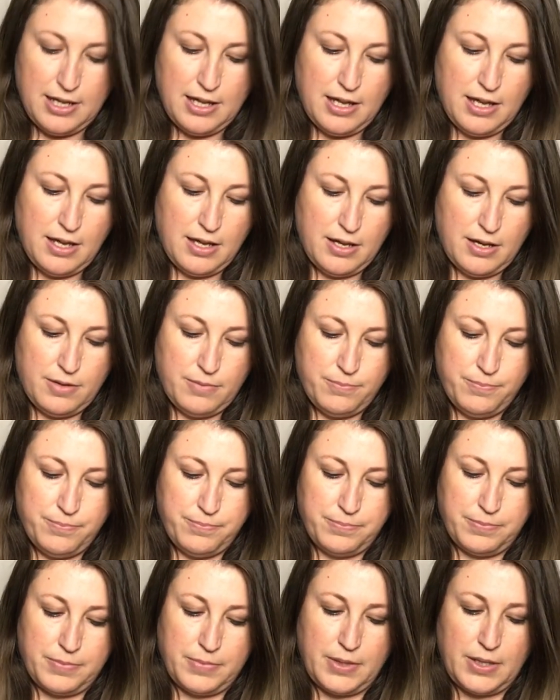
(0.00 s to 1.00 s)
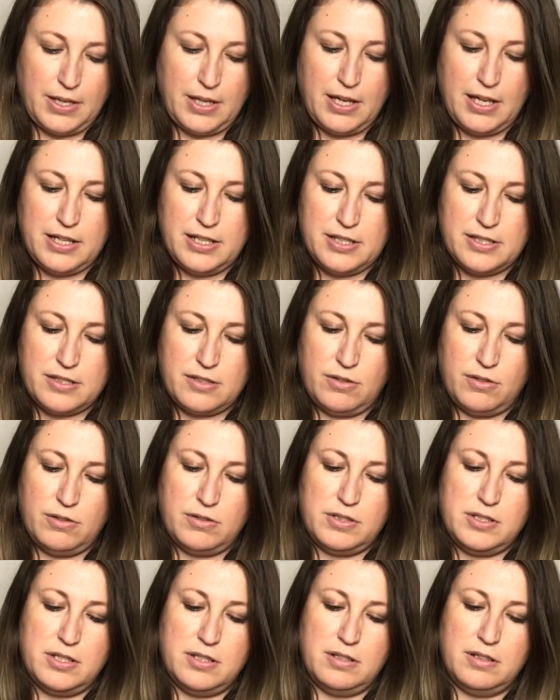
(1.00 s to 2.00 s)
and it's
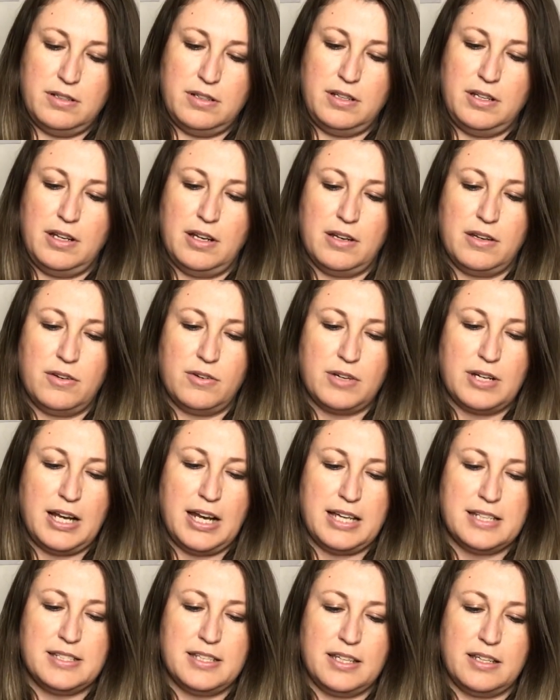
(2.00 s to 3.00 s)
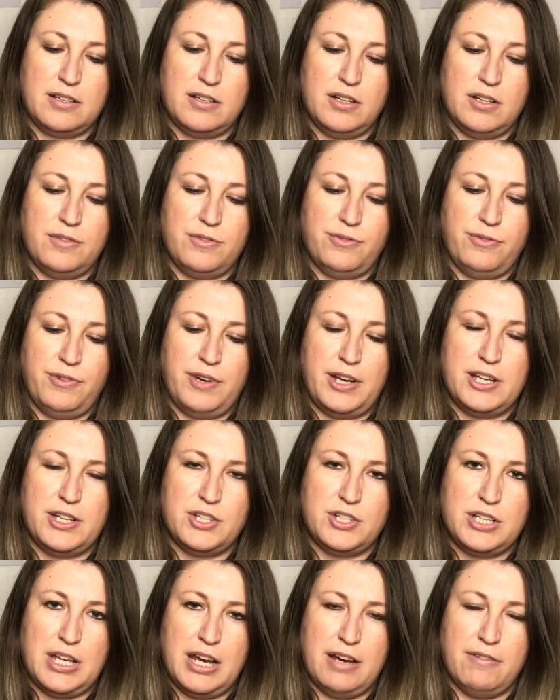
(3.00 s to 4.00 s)
got, you know, your classic kind of
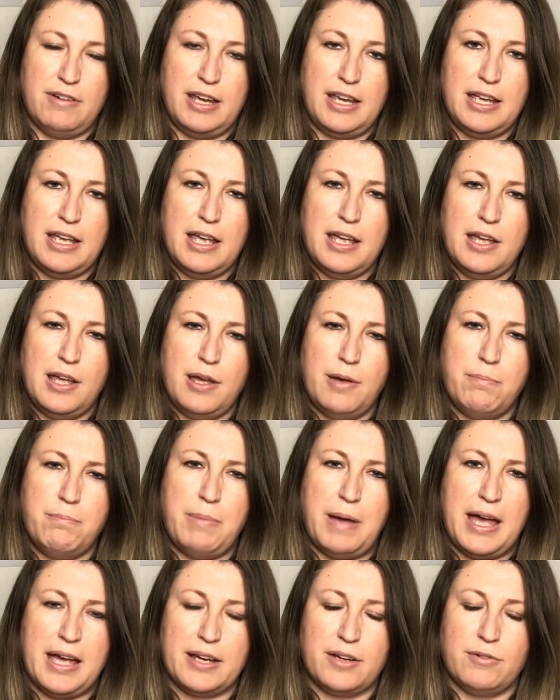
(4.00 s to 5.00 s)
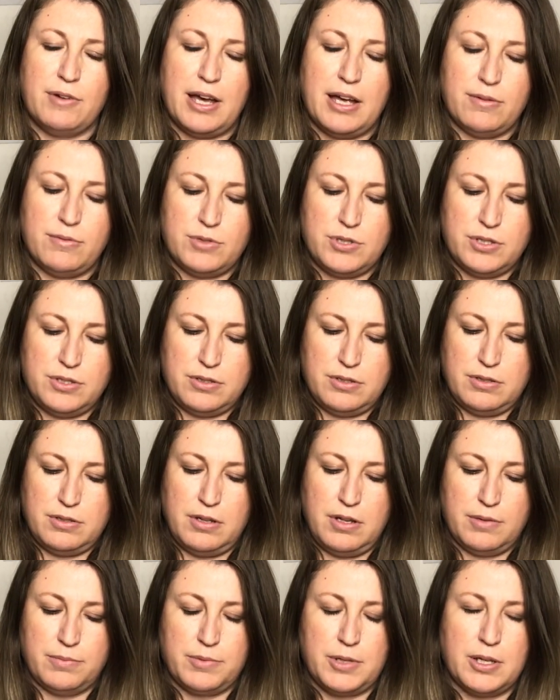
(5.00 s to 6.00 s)
French terry background
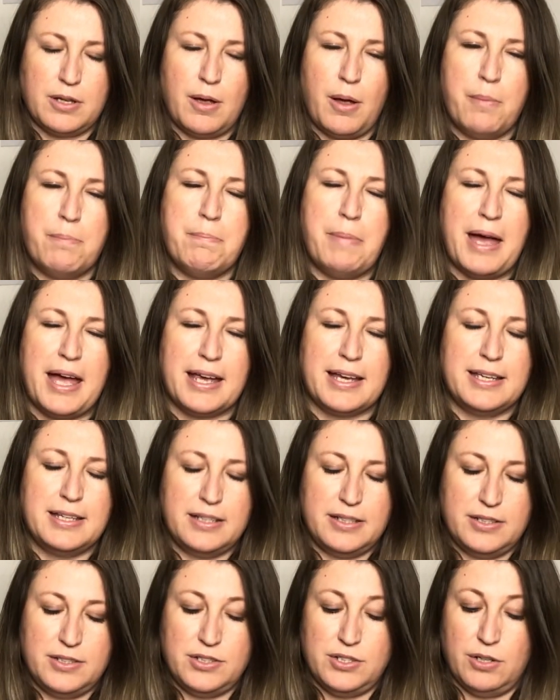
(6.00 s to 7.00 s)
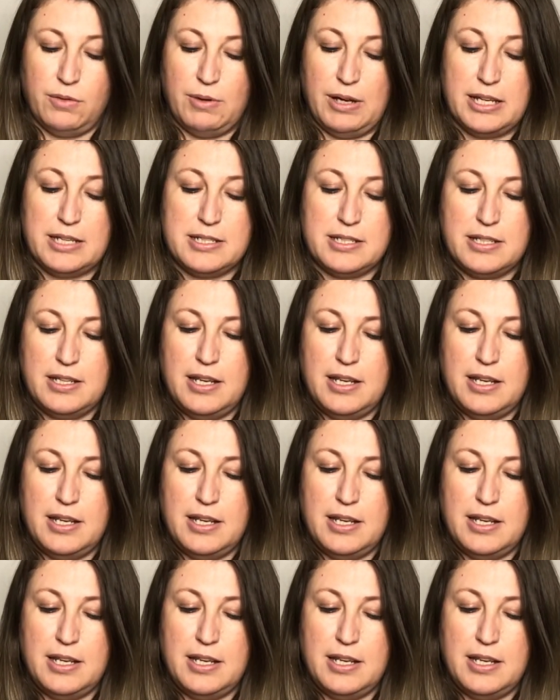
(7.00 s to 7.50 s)
back to it.